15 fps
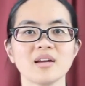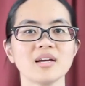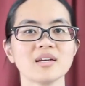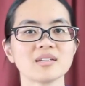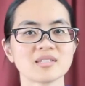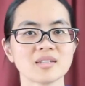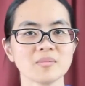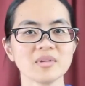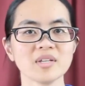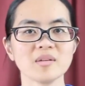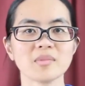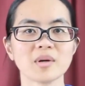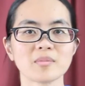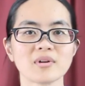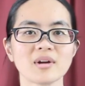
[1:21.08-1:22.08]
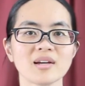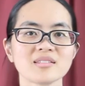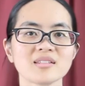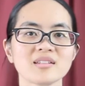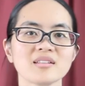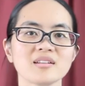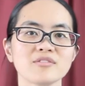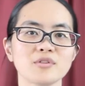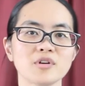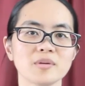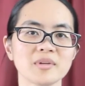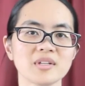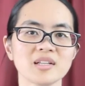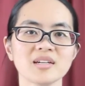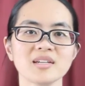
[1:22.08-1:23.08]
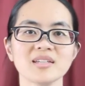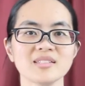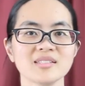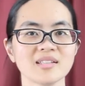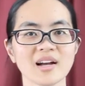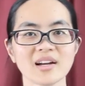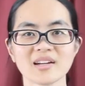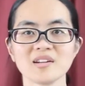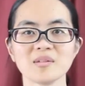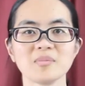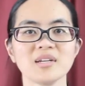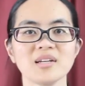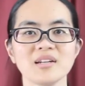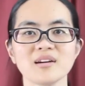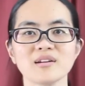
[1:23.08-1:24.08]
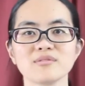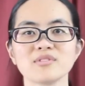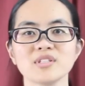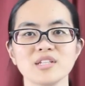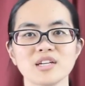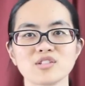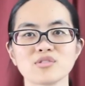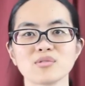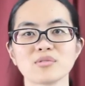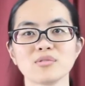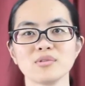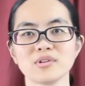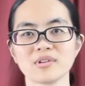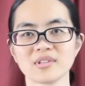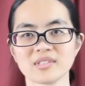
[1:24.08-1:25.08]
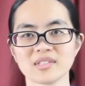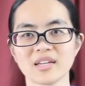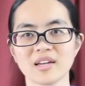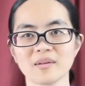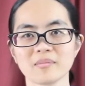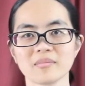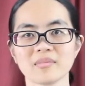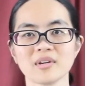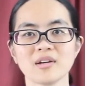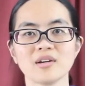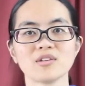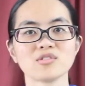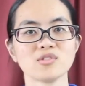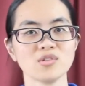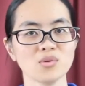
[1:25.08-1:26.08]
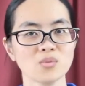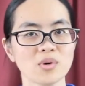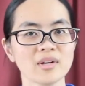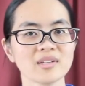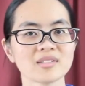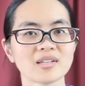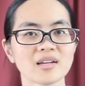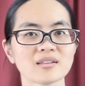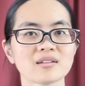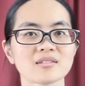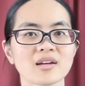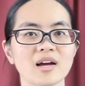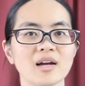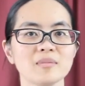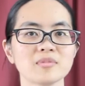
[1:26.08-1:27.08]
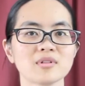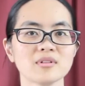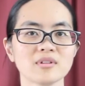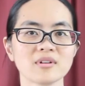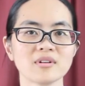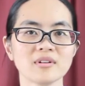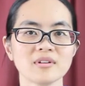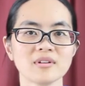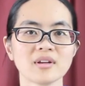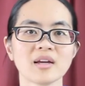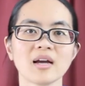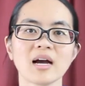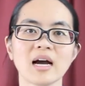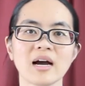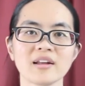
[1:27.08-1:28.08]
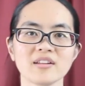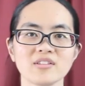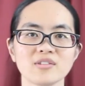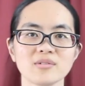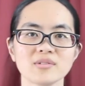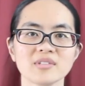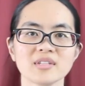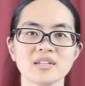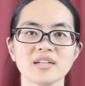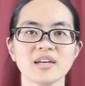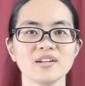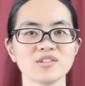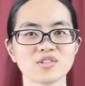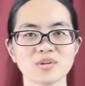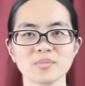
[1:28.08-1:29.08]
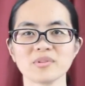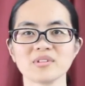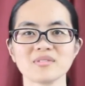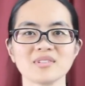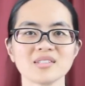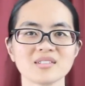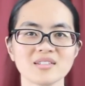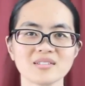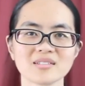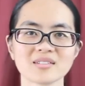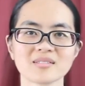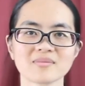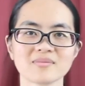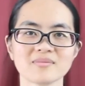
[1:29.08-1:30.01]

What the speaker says: Simply memorizing the formula is not going to be enough to get you through your exam, so you want to take the time to learn how to use it and interpret the results.